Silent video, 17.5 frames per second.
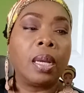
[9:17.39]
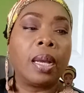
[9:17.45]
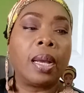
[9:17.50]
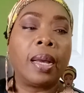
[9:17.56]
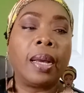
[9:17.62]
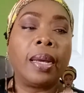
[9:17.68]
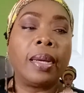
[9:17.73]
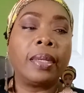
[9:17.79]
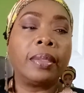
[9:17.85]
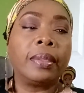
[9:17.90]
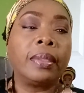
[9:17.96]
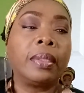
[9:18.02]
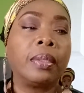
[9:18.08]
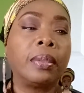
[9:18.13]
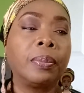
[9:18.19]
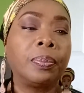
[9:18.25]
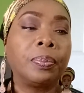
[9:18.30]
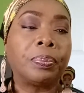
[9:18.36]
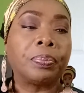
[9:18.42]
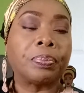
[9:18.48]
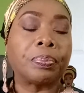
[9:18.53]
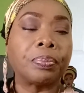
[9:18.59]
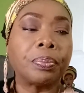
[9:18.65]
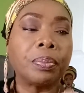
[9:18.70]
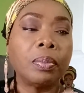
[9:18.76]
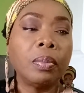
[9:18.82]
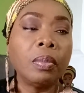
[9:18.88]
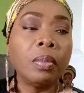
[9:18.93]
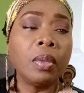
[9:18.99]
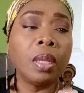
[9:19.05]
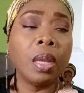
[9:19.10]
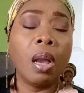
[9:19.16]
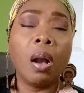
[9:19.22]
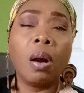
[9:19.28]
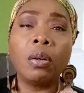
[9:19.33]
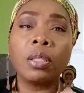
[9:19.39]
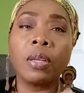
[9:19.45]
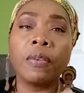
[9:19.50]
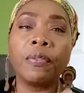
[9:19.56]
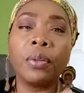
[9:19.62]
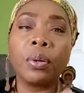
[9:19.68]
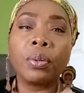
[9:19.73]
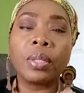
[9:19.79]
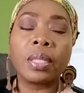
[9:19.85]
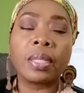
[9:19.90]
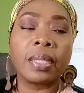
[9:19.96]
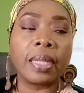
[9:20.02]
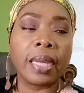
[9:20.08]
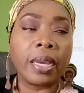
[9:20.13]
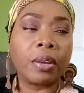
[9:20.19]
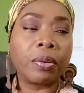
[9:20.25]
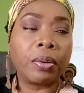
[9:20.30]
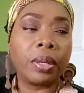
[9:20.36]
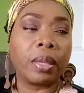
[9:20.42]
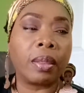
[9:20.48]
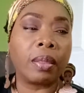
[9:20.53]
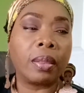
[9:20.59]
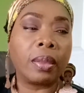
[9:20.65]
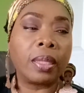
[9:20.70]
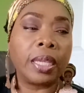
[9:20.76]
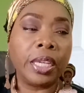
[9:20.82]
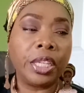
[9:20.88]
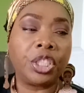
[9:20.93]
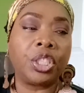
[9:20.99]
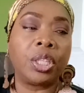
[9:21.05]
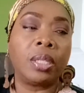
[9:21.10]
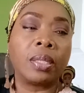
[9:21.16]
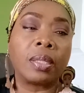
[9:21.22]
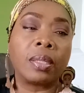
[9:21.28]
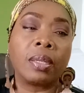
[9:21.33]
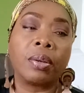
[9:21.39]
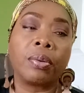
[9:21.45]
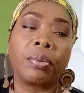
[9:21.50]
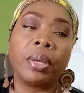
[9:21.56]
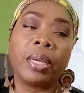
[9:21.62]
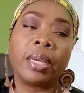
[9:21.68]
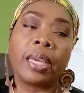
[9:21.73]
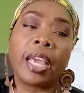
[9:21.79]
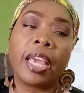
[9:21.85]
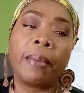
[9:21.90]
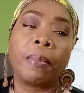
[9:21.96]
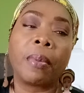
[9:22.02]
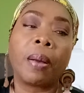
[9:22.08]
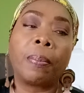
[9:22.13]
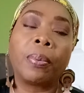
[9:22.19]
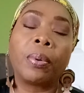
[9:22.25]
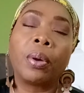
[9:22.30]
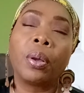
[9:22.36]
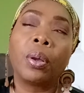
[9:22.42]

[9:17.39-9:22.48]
And out of those sacred teachings, the Greek came up